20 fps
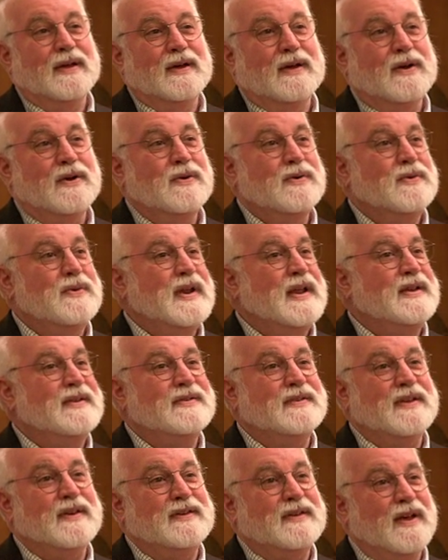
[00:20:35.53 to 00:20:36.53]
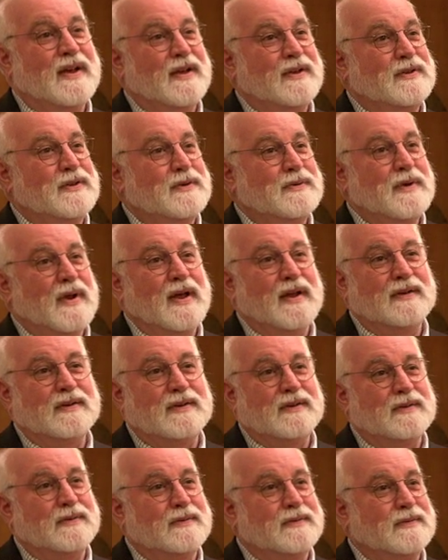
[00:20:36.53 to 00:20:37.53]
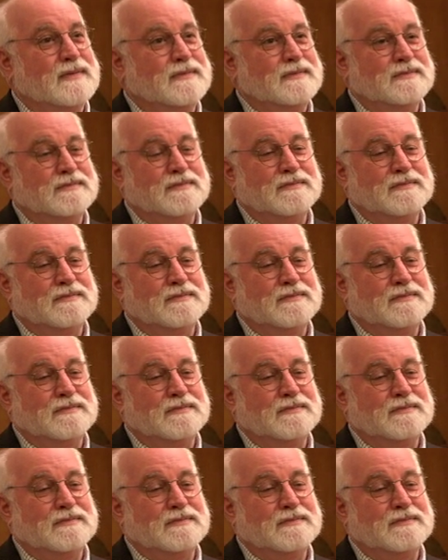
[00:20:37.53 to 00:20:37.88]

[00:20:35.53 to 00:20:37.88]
Who needs to tell you not to